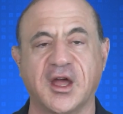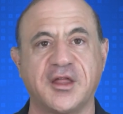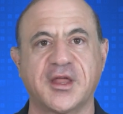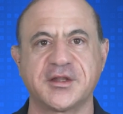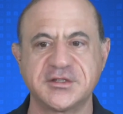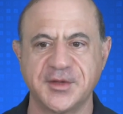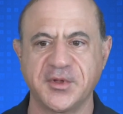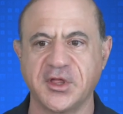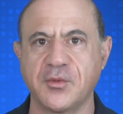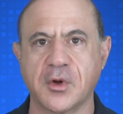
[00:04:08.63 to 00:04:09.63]
And that's
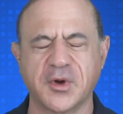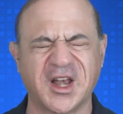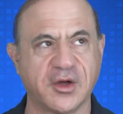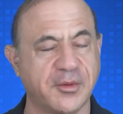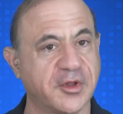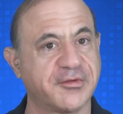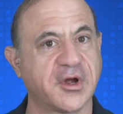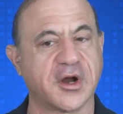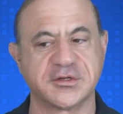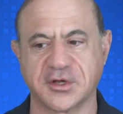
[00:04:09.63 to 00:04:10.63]
typically what we're doing with
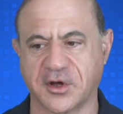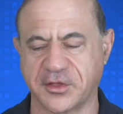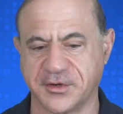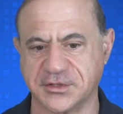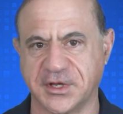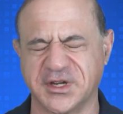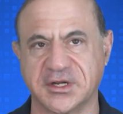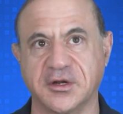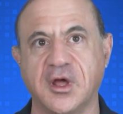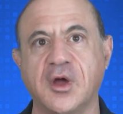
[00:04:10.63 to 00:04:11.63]
regards to
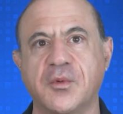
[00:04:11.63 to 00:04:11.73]
authorization.